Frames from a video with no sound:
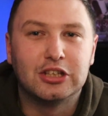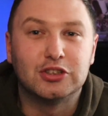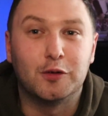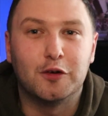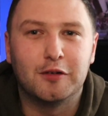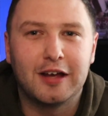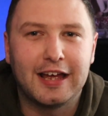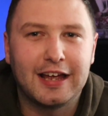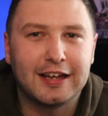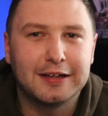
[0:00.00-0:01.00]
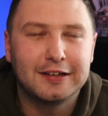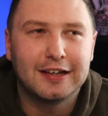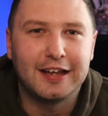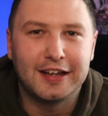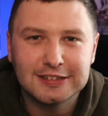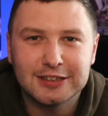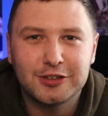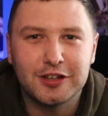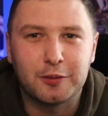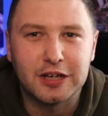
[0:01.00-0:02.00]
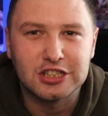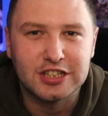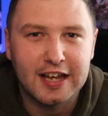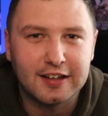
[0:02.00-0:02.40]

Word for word: So uh, in answer to your question,